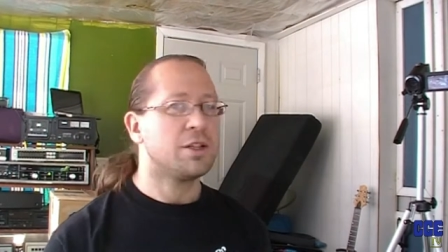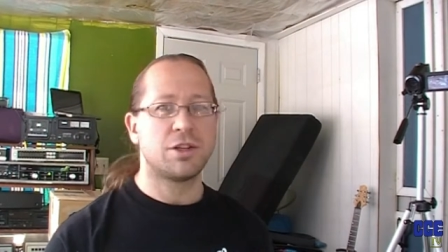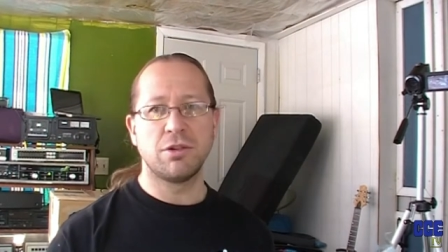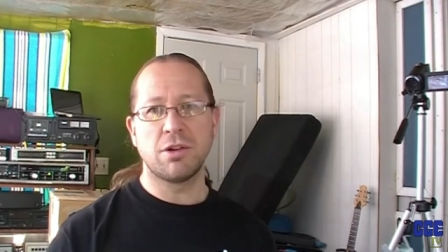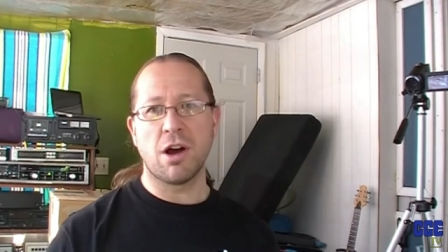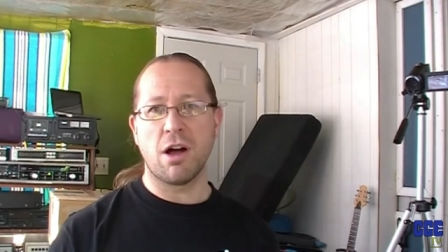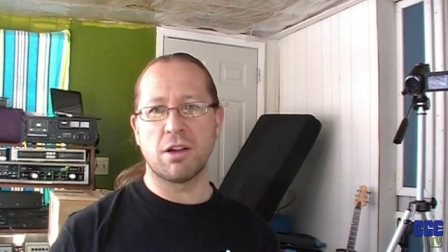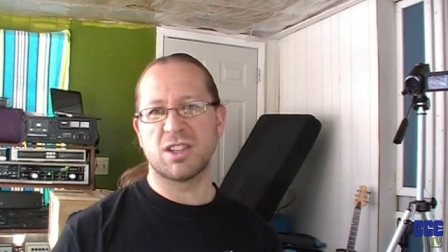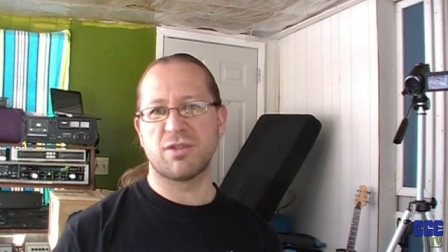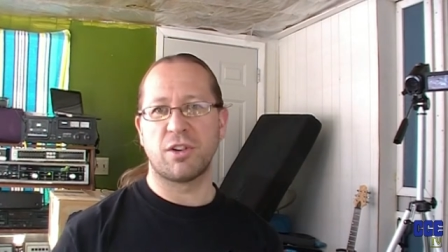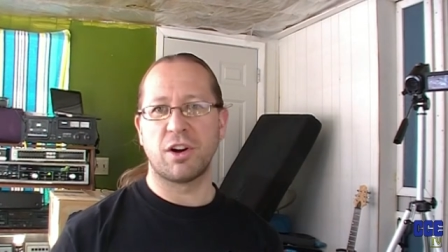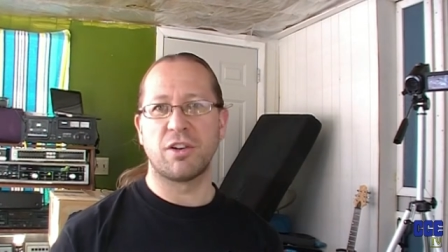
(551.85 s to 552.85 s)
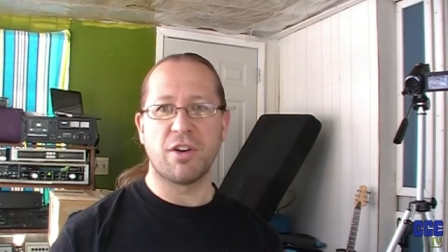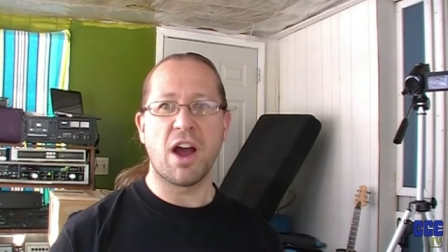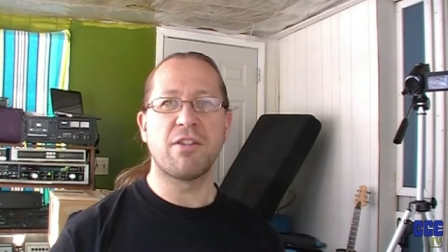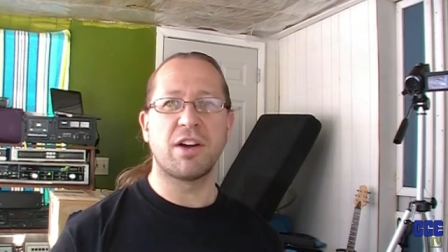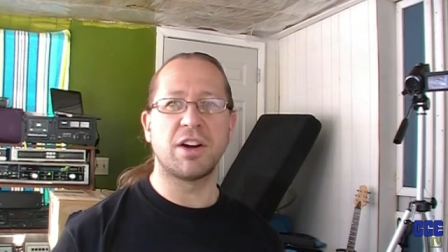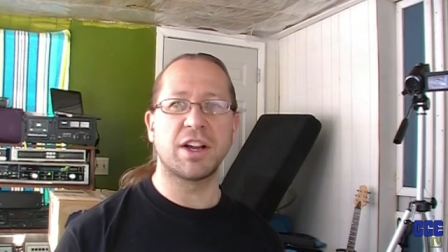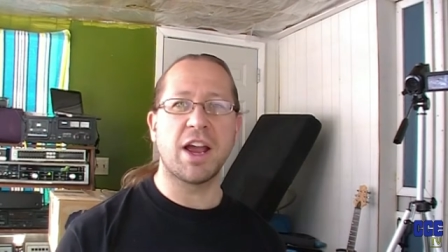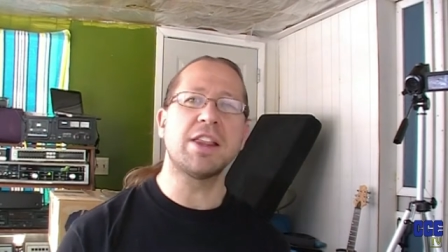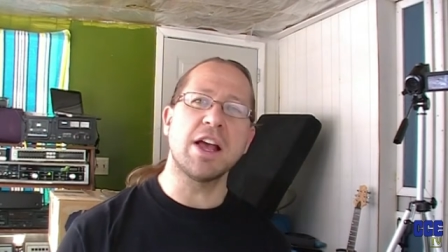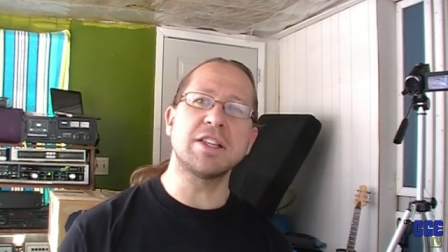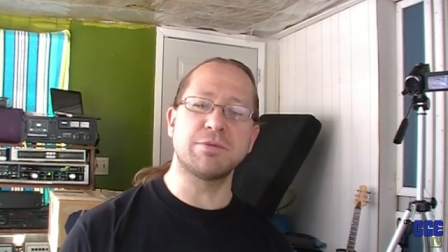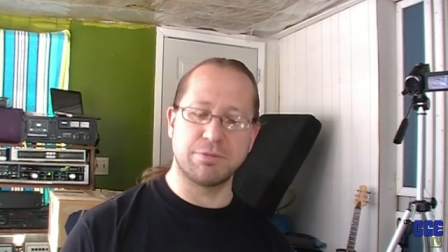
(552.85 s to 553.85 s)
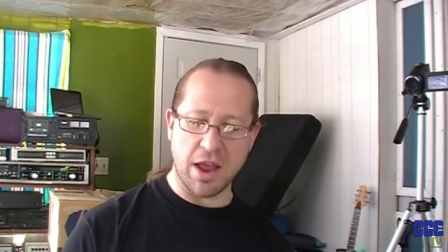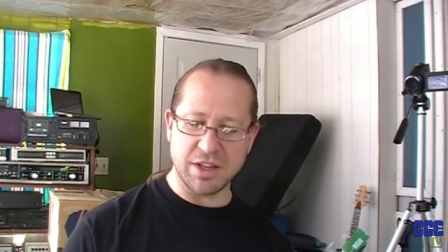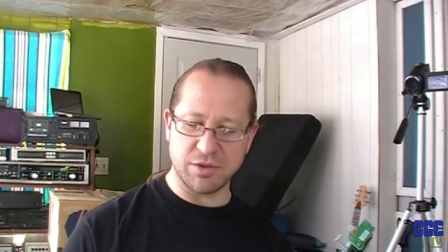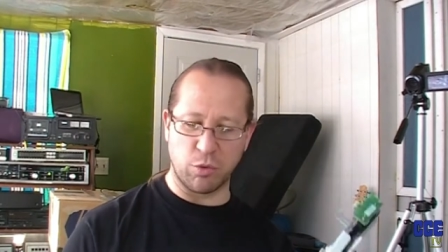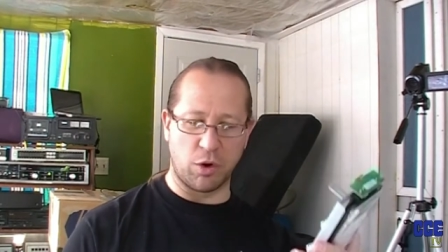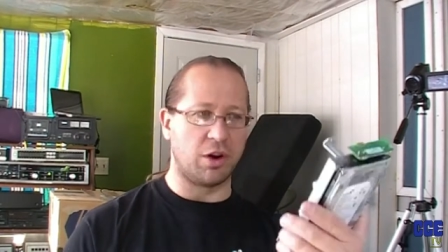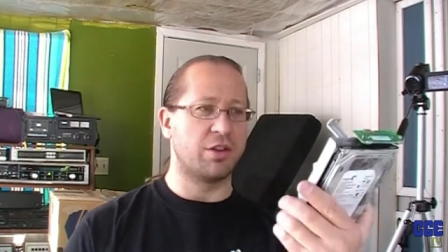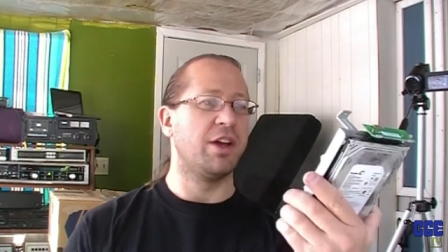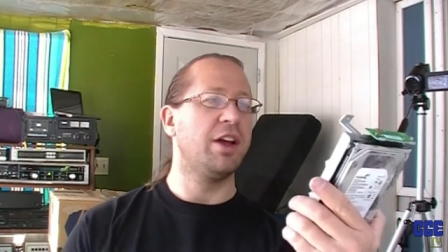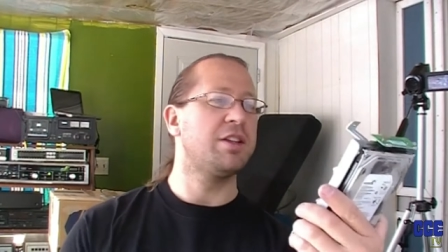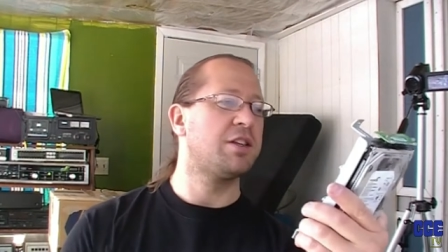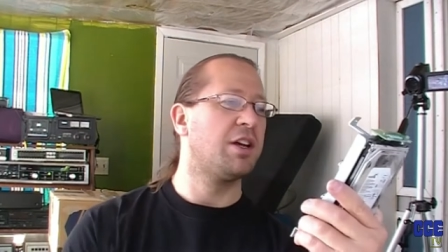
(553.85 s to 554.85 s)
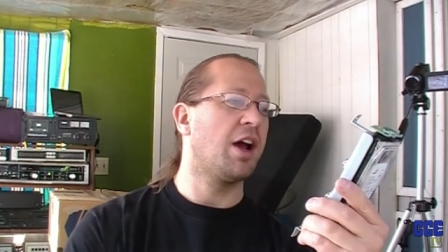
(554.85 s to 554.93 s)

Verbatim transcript: $2 for 500 gig? That's that's worth it.